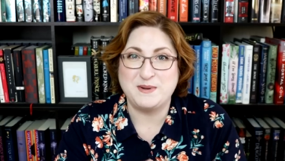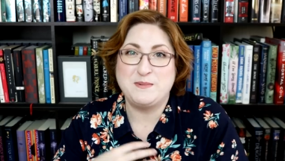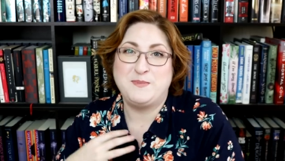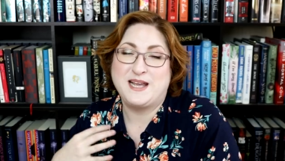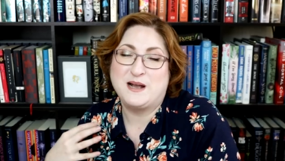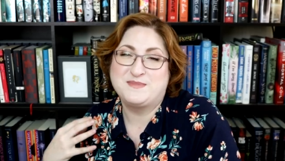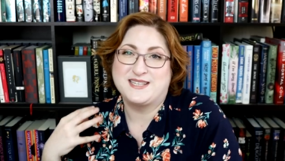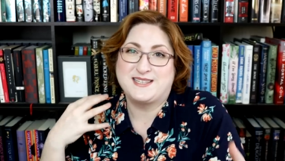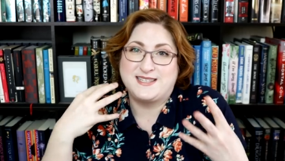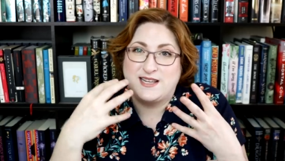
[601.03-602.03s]
but it becomes a
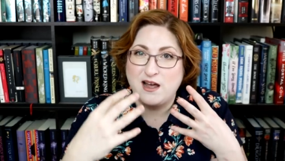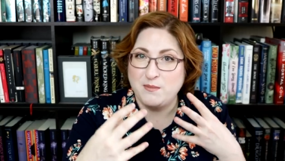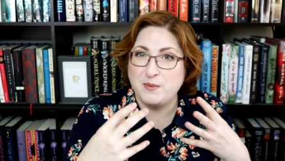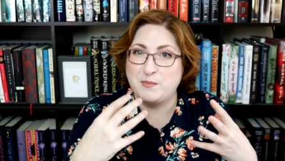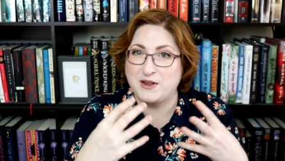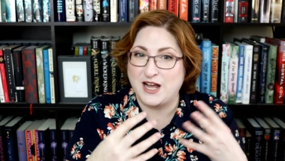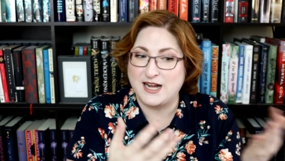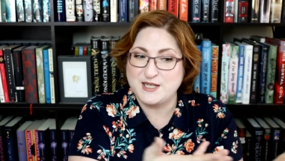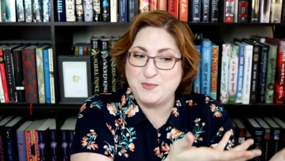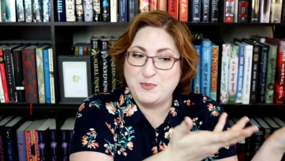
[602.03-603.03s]

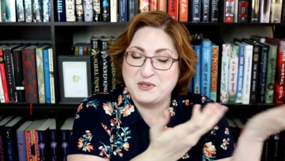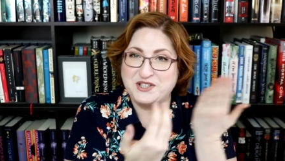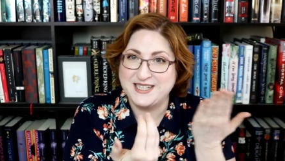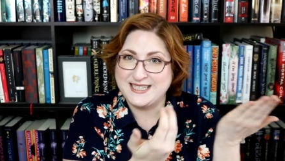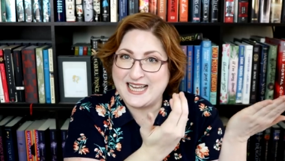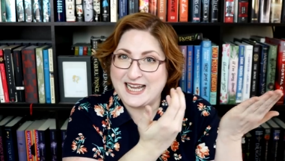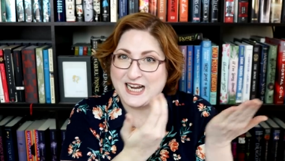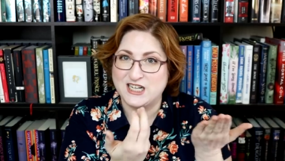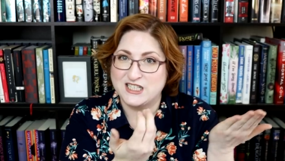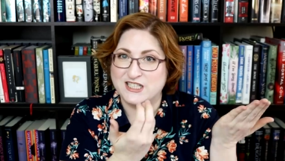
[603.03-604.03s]
subplot pulling that
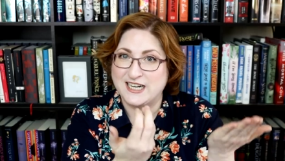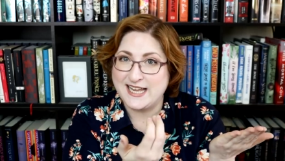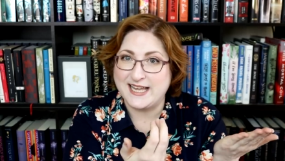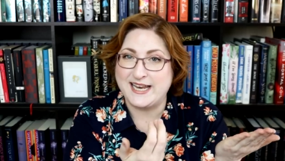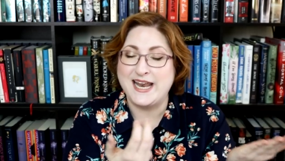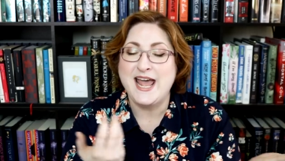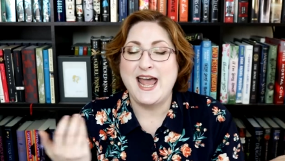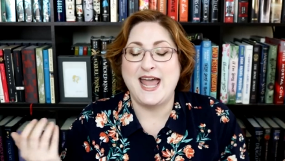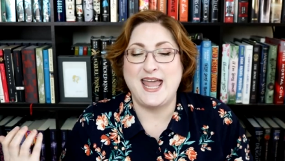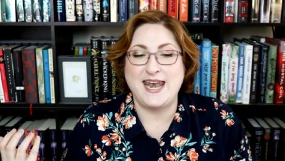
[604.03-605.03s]
character in
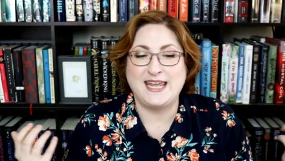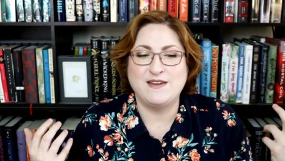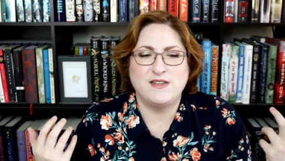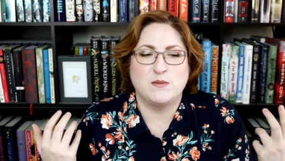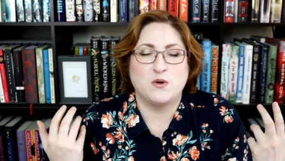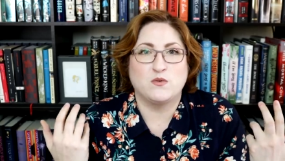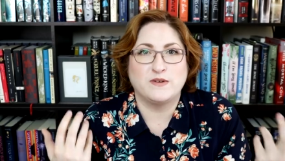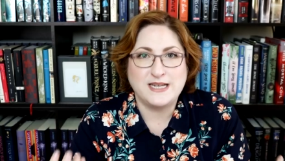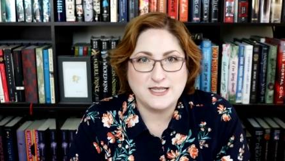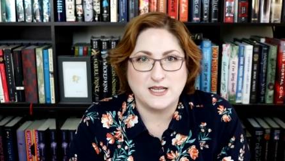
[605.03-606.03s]
and giving them a
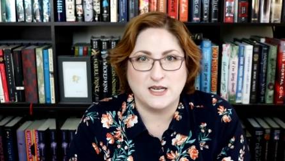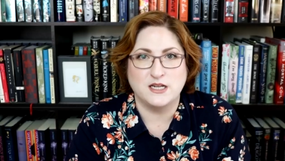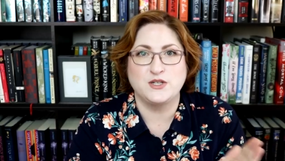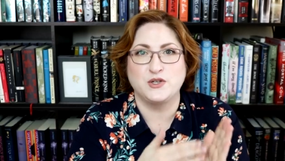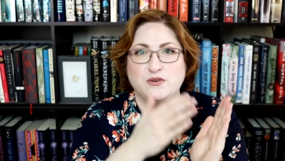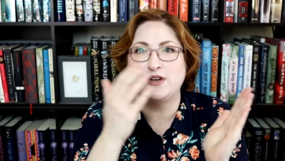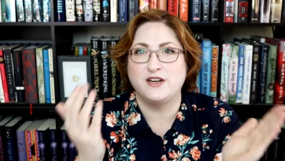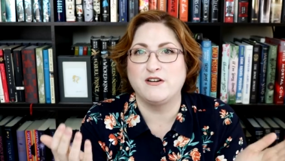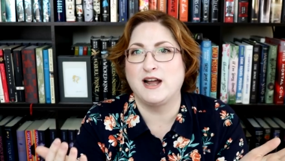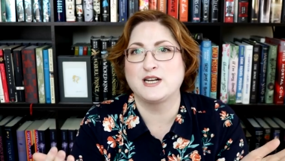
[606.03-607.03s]
reason to
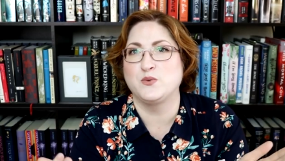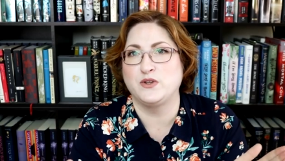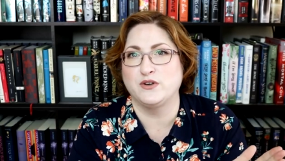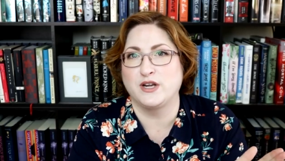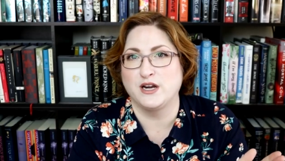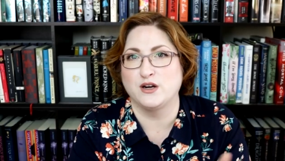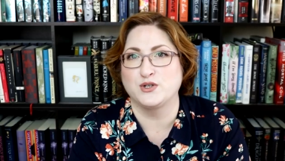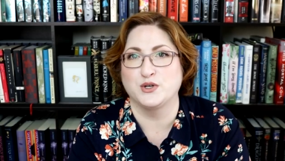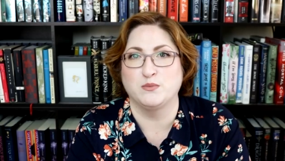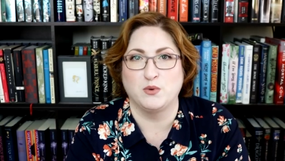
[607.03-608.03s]
interact with your
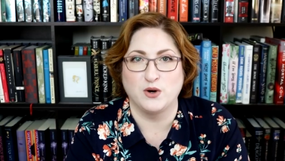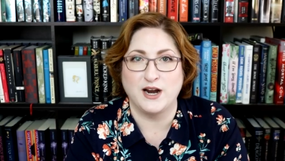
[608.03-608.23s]
character more.